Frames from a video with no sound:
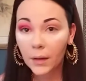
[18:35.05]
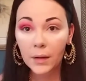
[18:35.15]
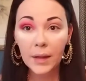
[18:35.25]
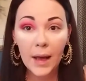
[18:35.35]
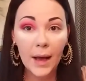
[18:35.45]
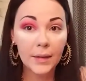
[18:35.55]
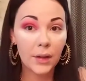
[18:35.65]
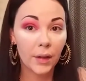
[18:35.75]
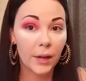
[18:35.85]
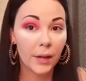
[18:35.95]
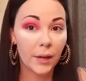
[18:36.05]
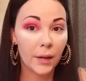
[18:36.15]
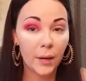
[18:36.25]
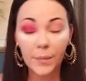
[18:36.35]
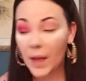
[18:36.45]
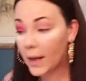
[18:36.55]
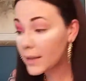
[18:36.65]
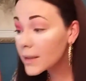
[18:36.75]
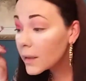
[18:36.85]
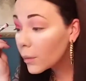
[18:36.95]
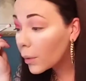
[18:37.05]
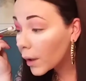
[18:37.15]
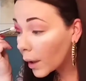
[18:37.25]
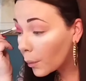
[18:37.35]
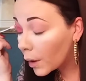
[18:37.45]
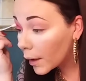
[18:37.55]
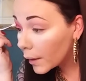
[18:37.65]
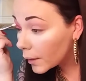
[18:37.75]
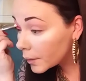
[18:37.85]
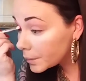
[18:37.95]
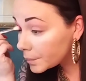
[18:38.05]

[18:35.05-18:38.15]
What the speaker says: And that darkened it up. That's what I wanted.